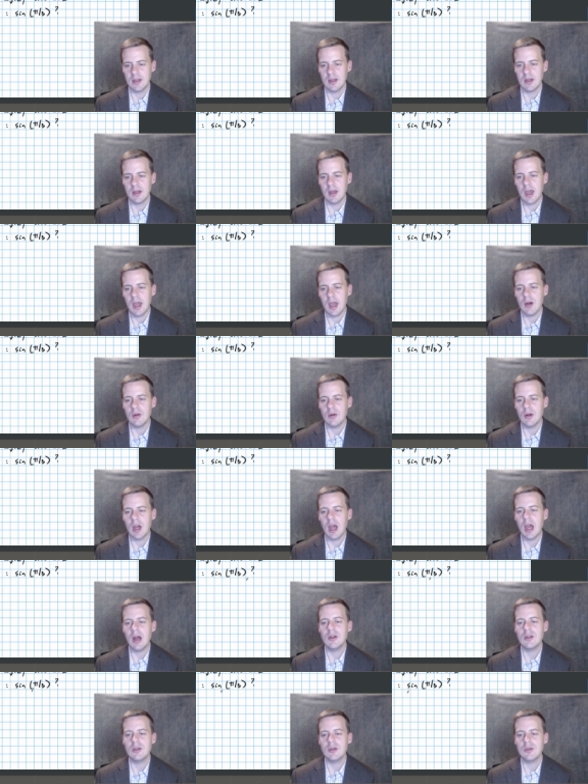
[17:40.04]
How do
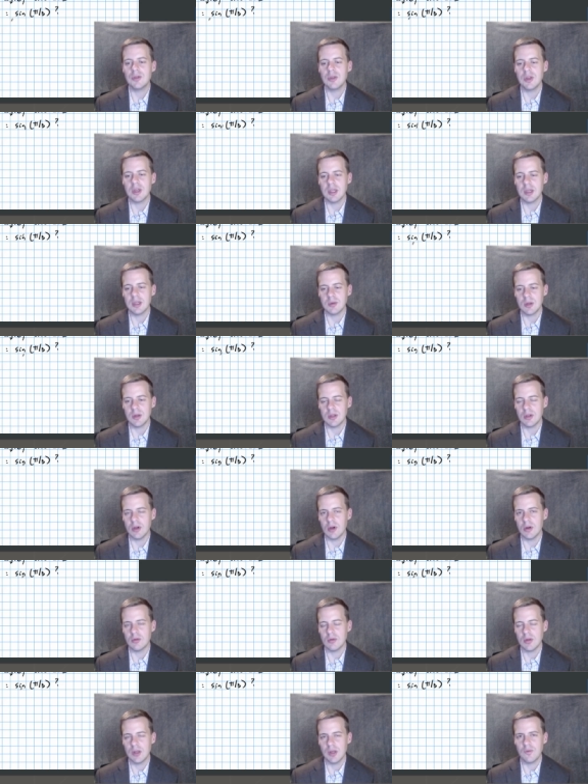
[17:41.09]
you think it would go?
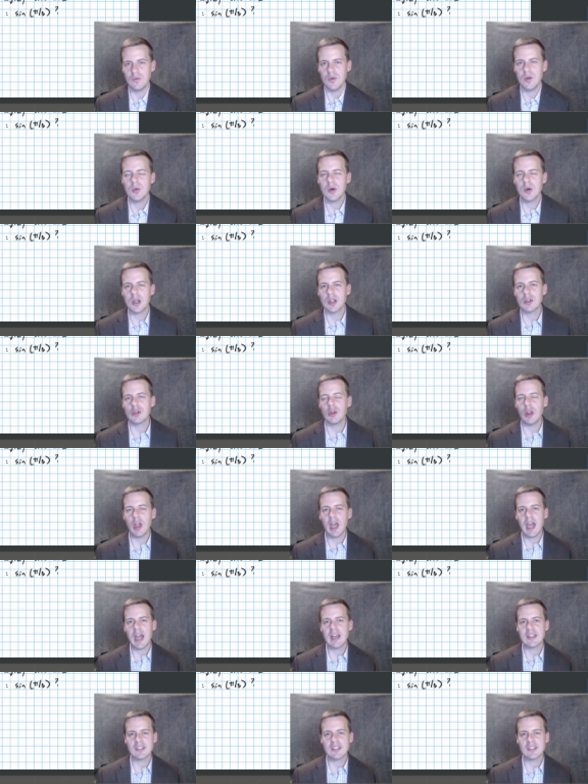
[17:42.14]
If we were in class,